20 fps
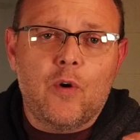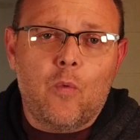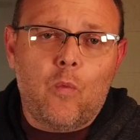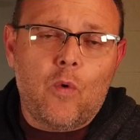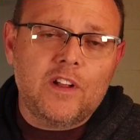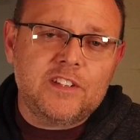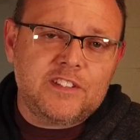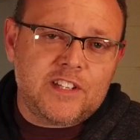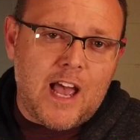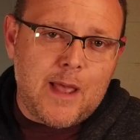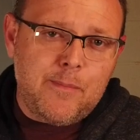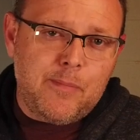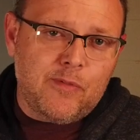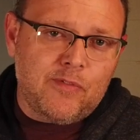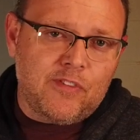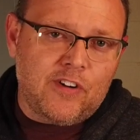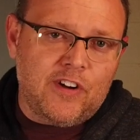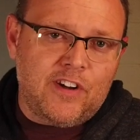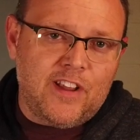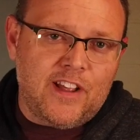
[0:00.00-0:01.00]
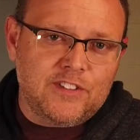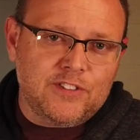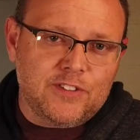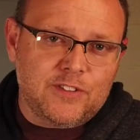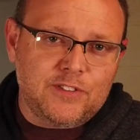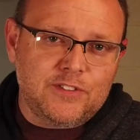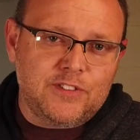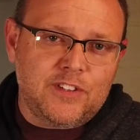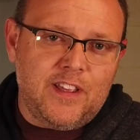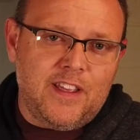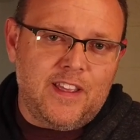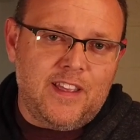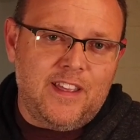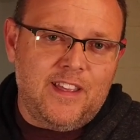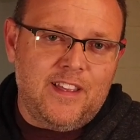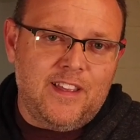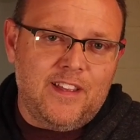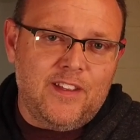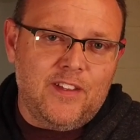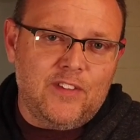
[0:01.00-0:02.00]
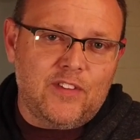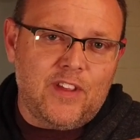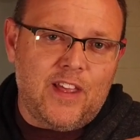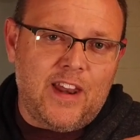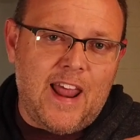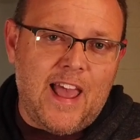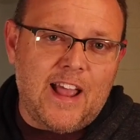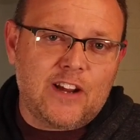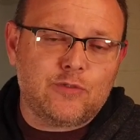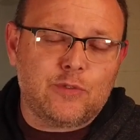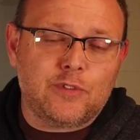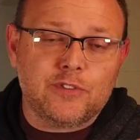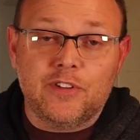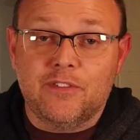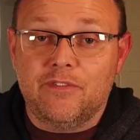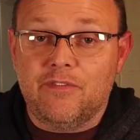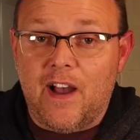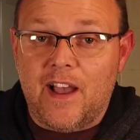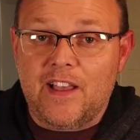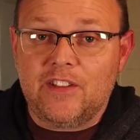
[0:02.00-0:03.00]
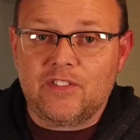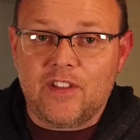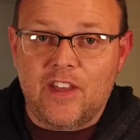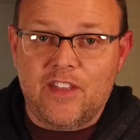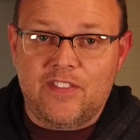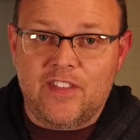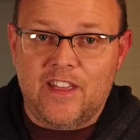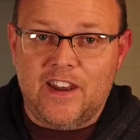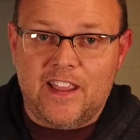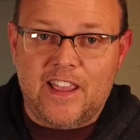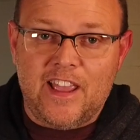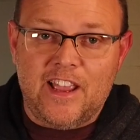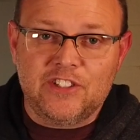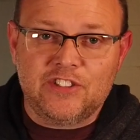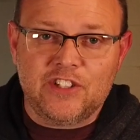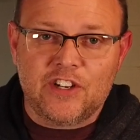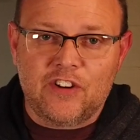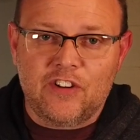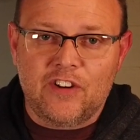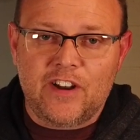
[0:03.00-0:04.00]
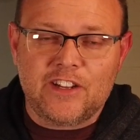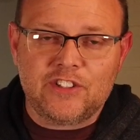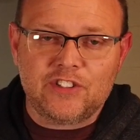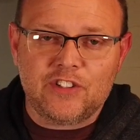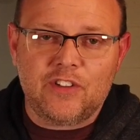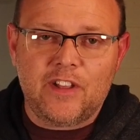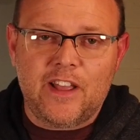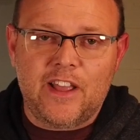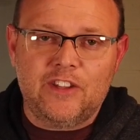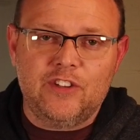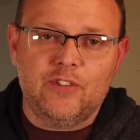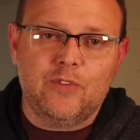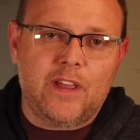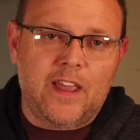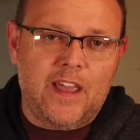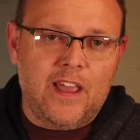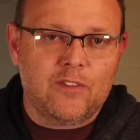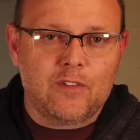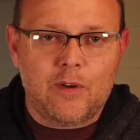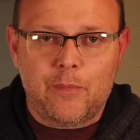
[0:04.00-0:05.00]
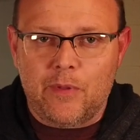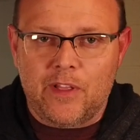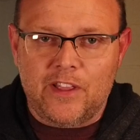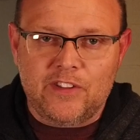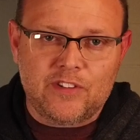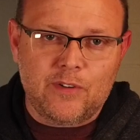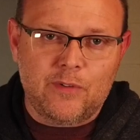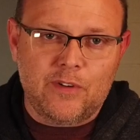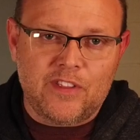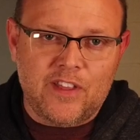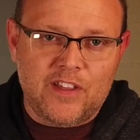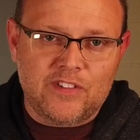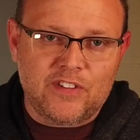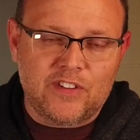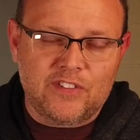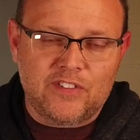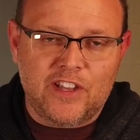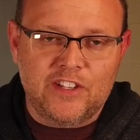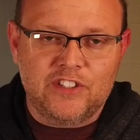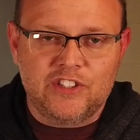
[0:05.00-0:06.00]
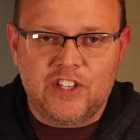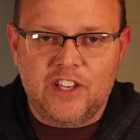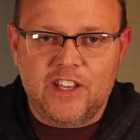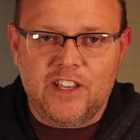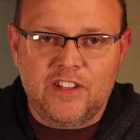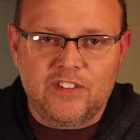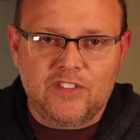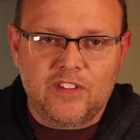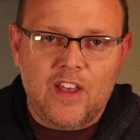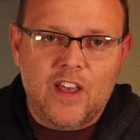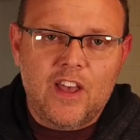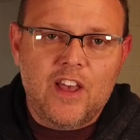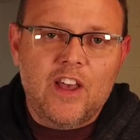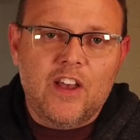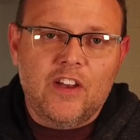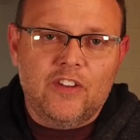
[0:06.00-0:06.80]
The one type of credentials is an actual device authentication credential, and you can replace it with SSH keys.